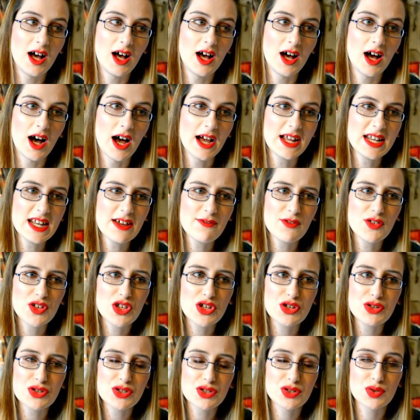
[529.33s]
I never
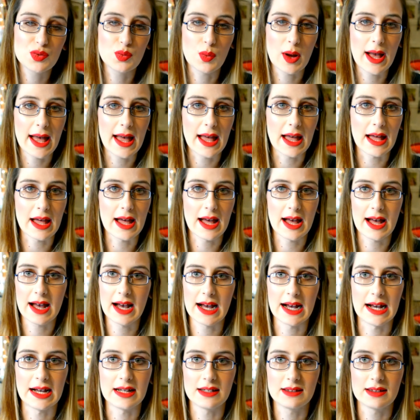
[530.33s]
used to wear a
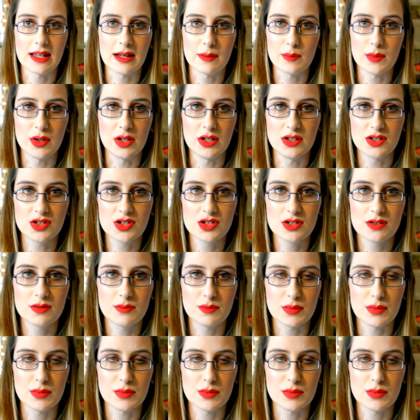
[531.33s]
hat that much.